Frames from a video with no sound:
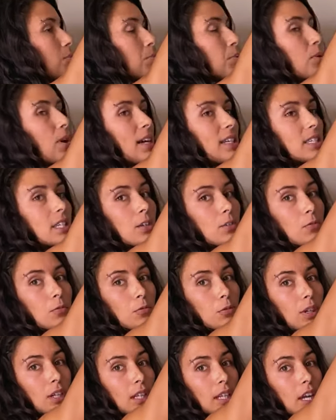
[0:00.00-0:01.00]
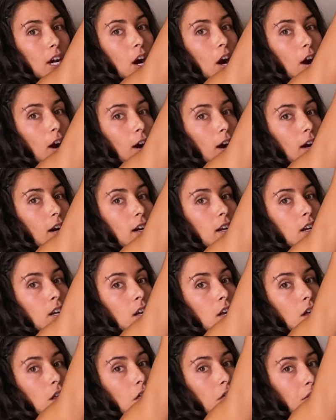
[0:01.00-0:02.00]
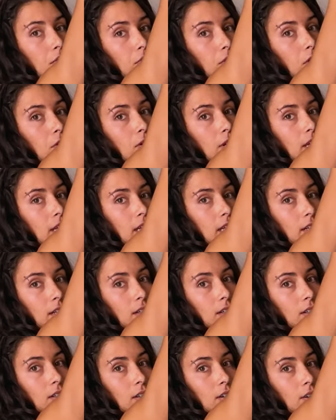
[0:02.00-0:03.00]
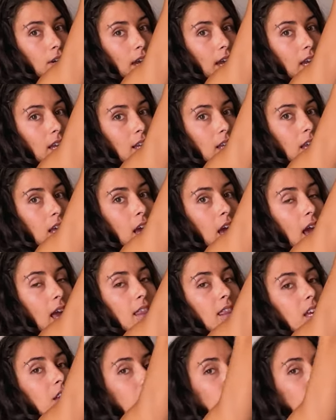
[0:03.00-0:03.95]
pressing really hard through here, okay? And then